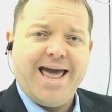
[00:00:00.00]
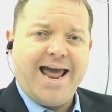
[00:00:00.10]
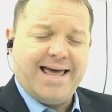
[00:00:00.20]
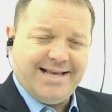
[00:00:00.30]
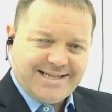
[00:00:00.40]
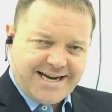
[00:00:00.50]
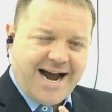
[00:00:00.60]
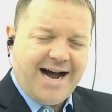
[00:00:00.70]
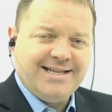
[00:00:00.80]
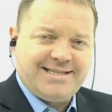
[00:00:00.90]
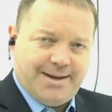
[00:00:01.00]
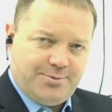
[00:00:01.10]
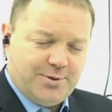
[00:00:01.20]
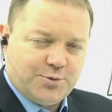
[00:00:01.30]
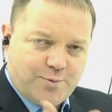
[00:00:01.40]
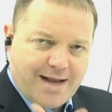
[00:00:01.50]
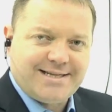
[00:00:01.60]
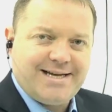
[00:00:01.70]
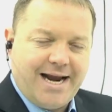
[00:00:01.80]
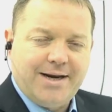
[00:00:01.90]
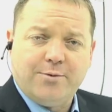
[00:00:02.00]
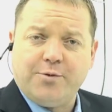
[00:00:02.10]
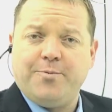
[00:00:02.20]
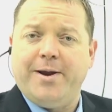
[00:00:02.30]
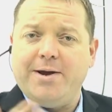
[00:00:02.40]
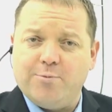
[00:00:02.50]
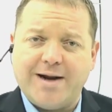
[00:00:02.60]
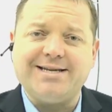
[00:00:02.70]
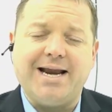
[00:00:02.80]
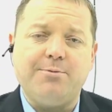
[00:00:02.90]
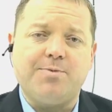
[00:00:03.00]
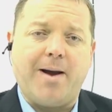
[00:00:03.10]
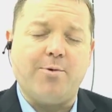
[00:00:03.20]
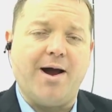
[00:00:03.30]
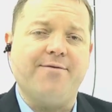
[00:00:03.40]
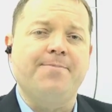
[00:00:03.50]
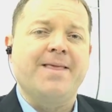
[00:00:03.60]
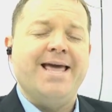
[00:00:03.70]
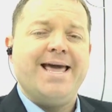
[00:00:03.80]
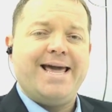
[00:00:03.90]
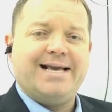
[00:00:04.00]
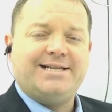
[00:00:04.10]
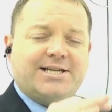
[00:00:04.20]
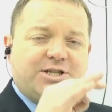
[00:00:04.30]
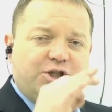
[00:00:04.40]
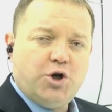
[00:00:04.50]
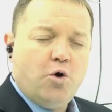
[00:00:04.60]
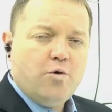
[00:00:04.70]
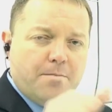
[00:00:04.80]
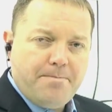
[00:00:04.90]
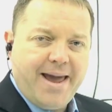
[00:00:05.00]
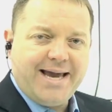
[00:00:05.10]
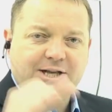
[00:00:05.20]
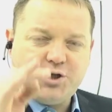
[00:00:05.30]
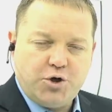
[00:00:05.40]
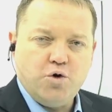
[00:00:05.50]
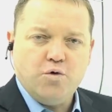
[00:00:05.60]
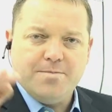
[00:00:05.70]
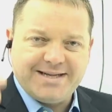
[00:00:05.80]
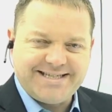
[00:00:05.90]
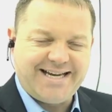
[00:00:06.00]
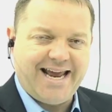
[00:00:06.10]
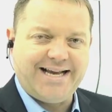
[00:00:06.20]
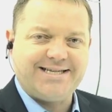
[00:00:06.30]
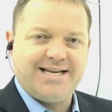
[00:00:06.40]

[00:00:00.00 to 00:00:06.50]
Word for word: And this concept, which resonated with me, resonated with my wife, is just don't make two mistakes